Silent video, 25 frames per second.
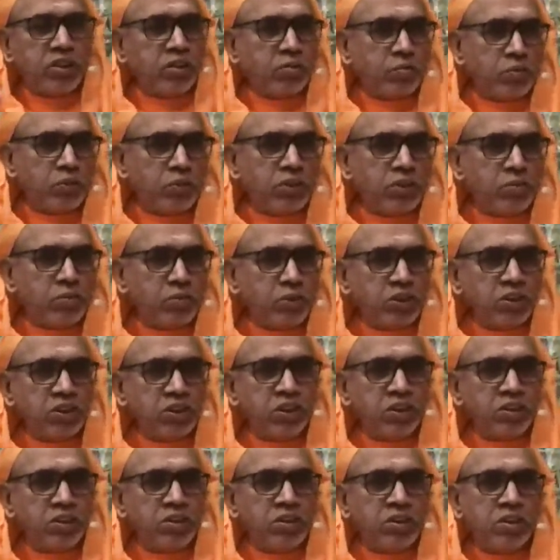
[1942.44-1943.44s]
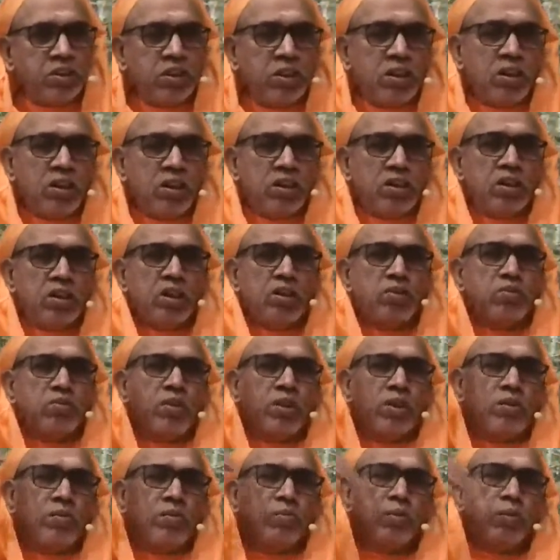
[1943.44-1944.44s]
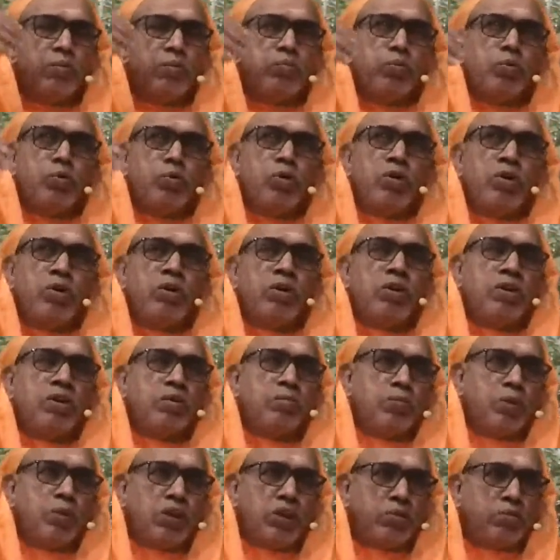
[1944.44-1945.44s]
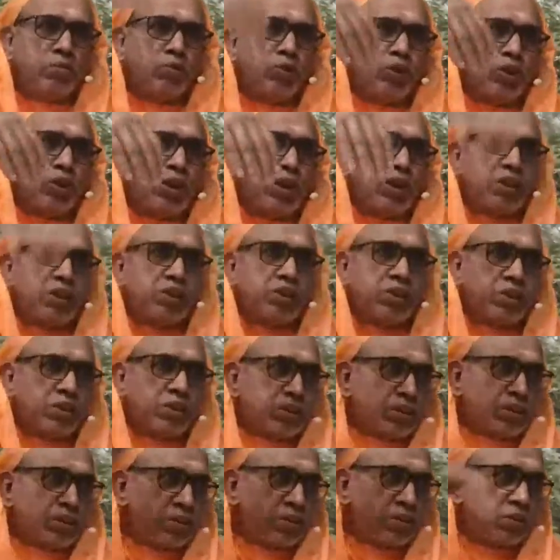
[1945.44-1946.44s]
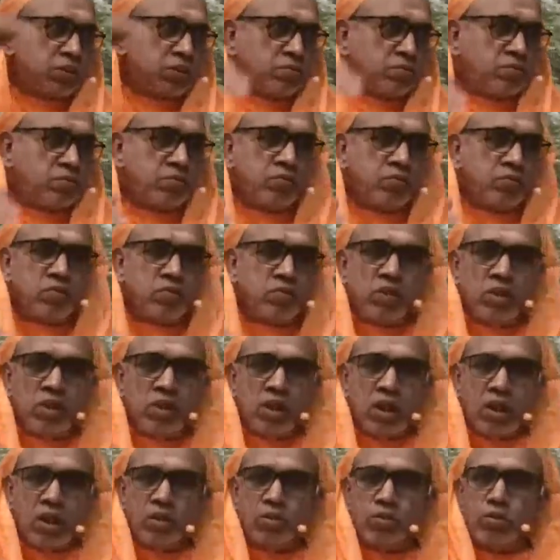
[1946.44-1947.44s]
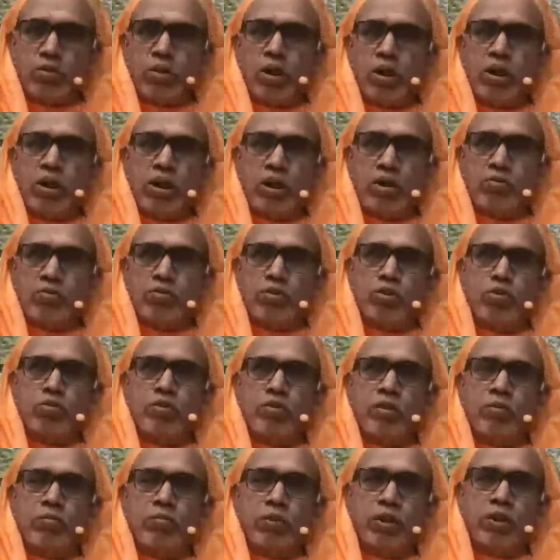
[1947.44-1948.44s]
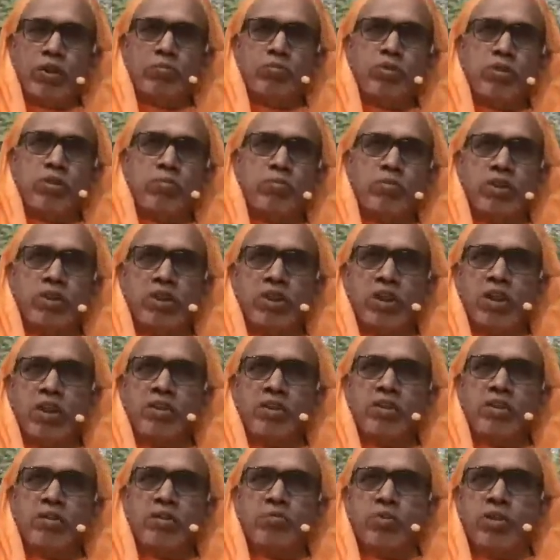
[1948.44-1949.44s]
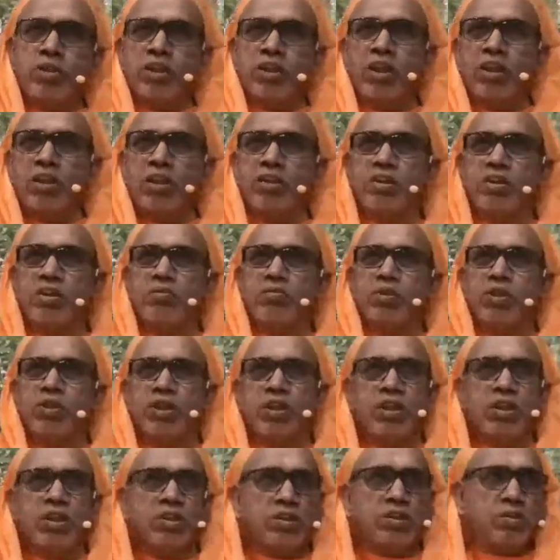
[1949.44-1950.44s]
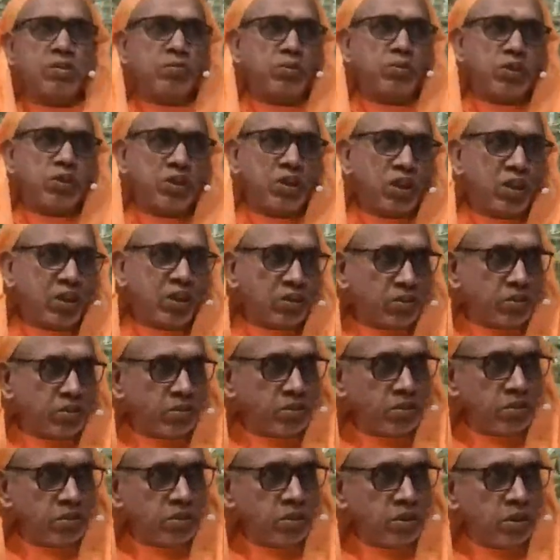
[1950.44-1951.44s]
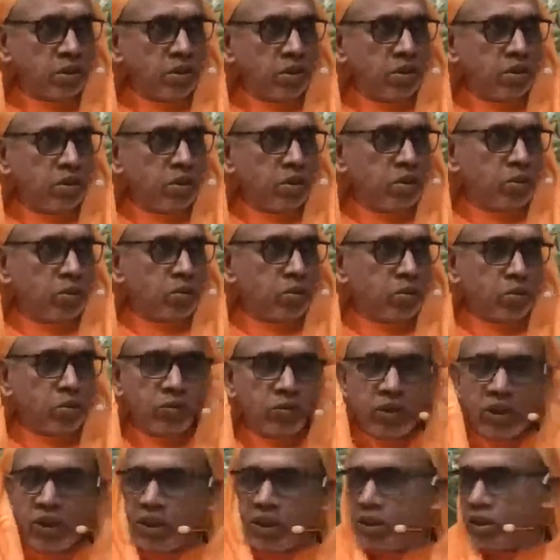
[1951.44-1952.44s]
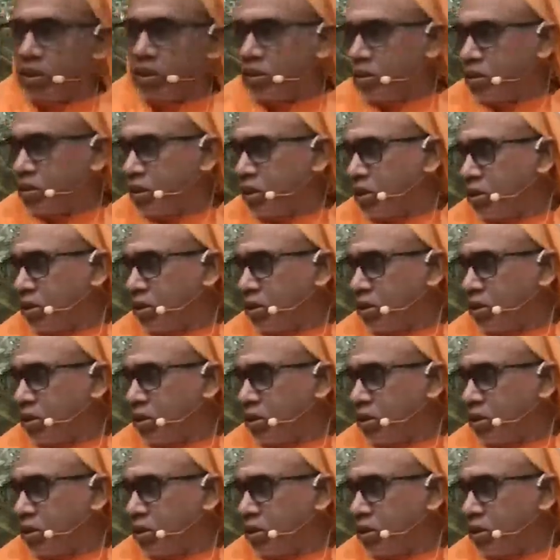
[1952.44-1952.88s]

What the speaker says: that much emerges, that will be pulled in multiple directions. And so I love you will become something else, something else, something else, something else. So one day he